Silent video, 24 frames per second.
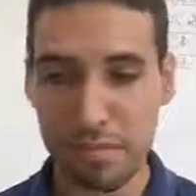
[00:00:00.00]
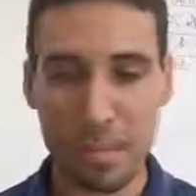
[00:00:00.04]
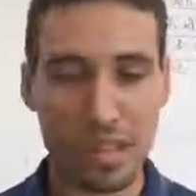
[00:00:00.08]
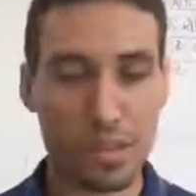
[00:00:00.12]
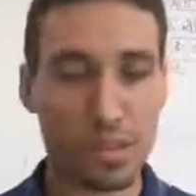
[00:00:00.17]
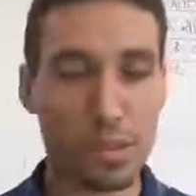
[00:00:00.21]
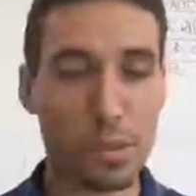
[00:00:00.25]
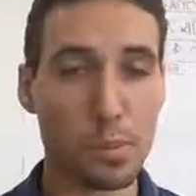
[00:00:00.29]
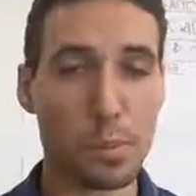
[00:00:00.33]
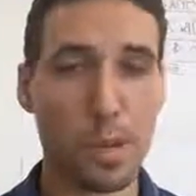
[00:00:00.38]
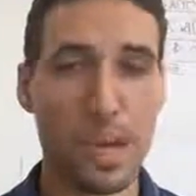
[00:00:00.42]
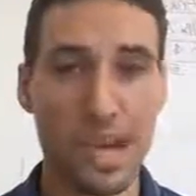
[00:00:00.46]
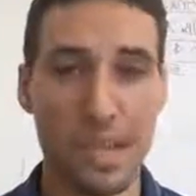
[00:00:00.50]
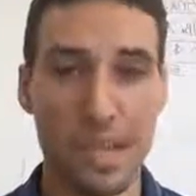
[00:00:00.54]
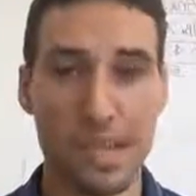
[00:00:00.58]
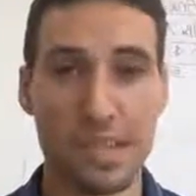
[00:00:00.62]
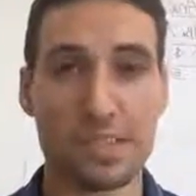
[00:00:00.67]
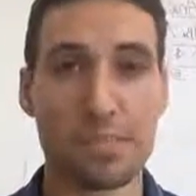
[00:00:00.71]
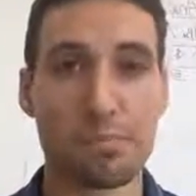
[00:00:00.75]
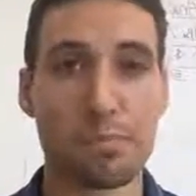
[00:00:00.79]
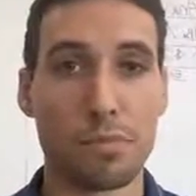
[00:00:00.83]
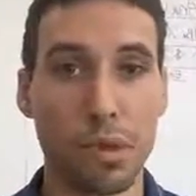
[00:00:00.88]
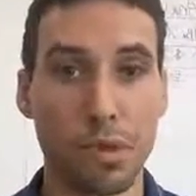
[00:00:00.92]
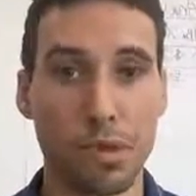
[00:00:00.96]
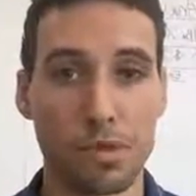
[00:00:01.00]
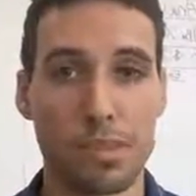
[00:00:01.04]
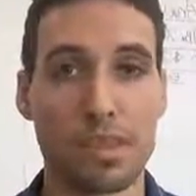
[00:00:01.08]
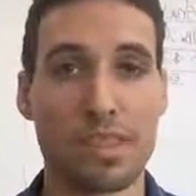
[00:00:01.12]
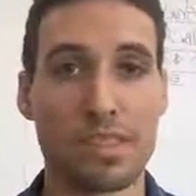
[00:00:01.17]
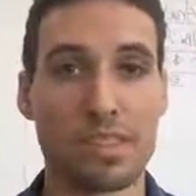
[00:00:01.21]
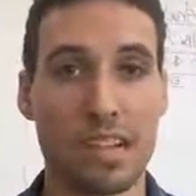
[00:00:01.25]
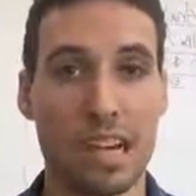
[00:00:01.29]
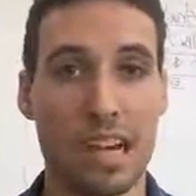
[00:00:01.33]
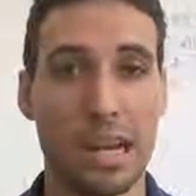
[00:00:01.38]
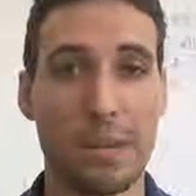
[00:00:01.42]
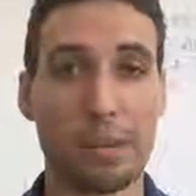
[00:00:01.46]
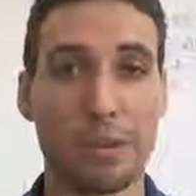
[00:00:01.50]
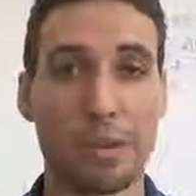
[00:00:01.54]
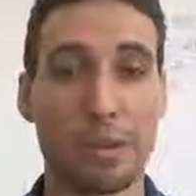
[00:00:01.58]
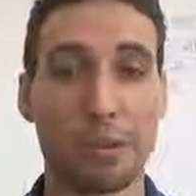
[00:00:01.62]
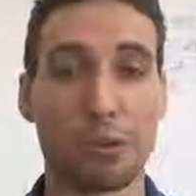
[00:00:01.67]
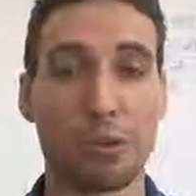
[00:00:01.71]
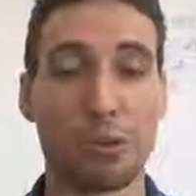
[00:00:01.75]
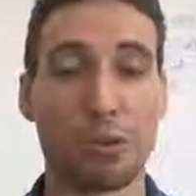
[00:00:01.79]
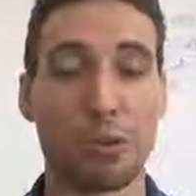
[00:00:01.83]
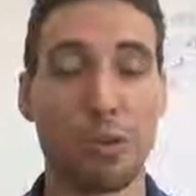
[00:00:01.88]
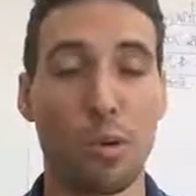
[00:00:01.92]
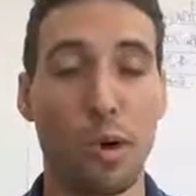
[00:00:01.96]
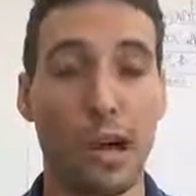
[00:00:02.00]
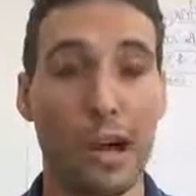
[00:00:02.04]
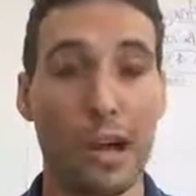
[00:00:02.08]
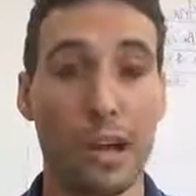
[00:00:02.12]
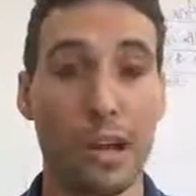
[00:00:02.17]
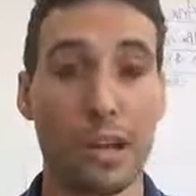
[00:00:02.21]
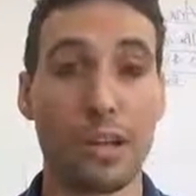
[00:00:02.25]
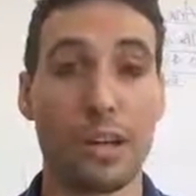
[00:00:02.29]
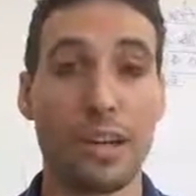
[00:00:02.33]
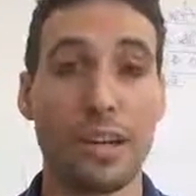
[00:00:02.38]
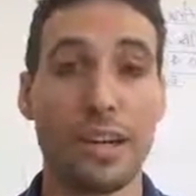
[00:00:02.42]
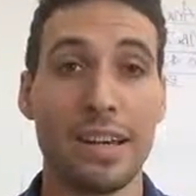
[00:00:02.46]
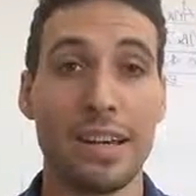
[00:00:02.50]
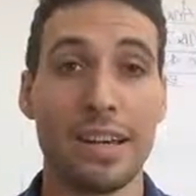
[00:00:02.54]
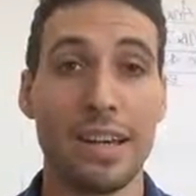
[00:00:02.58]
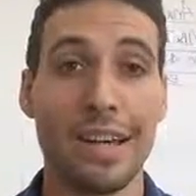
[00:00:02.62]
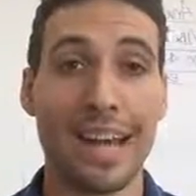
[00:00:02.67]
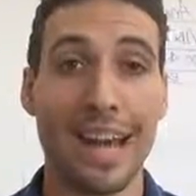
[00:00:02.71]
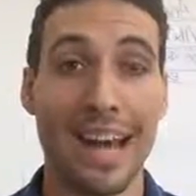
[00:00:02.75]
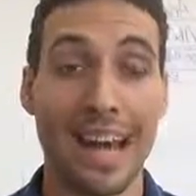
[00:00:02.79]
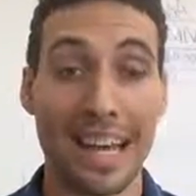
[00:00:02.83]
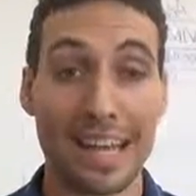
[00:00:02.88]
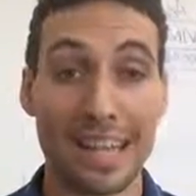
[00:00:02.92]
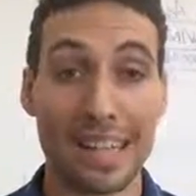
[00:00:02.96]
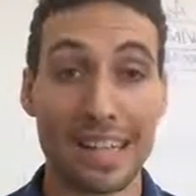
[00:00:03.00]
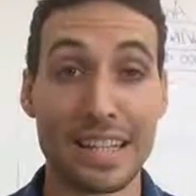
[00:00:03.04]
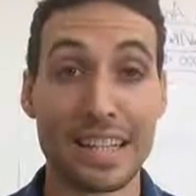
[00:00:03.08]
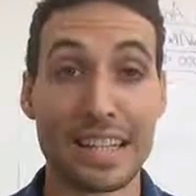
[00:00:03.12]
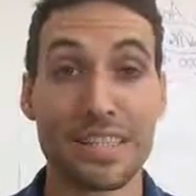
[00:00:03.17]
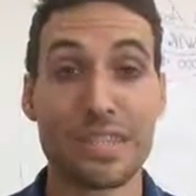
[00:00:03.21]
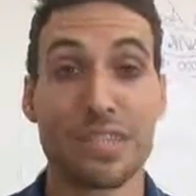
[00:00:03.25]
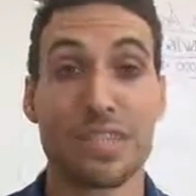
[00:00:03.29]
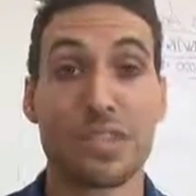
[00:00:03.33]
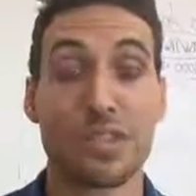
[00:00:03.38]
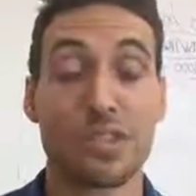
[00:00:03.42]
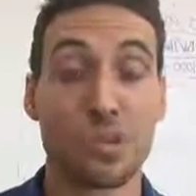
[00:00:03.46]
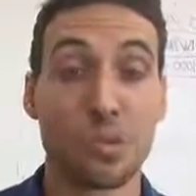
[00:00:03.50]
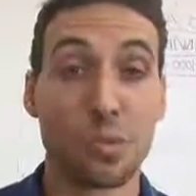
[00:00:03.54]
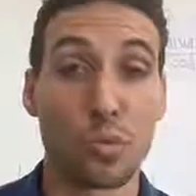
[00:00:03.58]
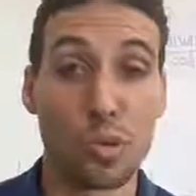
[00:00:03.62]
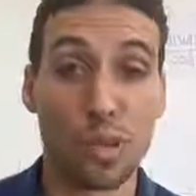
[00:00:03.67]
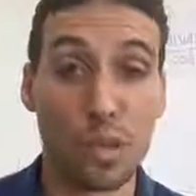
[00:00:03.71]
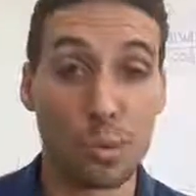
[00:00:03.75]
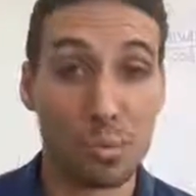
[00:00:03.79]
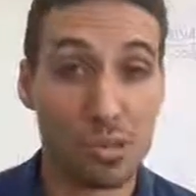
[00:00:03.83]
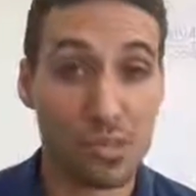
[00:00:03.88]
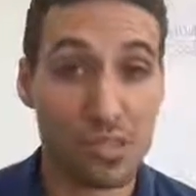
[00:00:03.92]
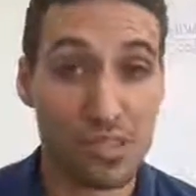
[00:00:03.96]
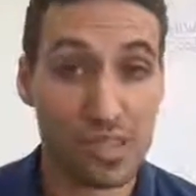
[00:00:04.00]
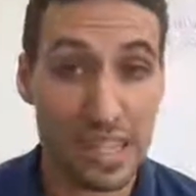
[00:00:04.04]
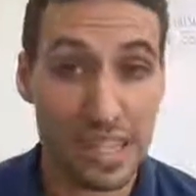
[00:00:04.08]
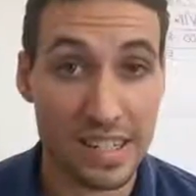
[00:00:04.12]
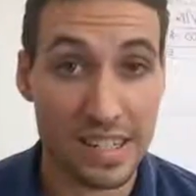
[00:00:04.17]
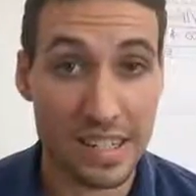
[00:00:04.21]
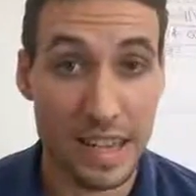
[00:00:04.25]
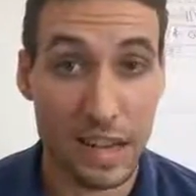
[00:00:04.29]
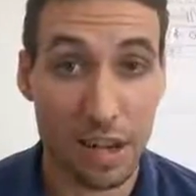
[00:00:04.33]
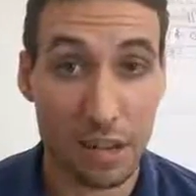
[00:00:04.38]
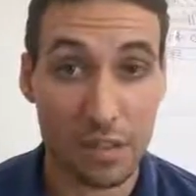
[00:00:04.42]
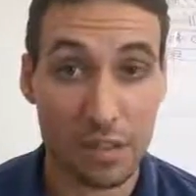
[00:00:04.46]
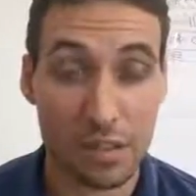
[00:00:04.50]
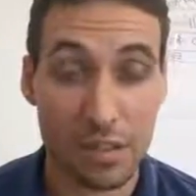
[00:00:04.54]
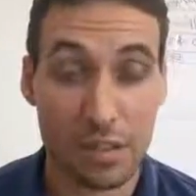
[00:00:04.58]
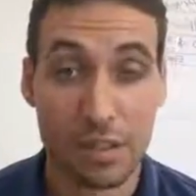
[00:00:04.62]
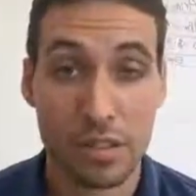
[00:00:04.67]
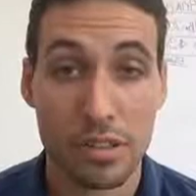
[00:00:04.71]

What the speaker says: the bank is most of the time going to require at least 20% down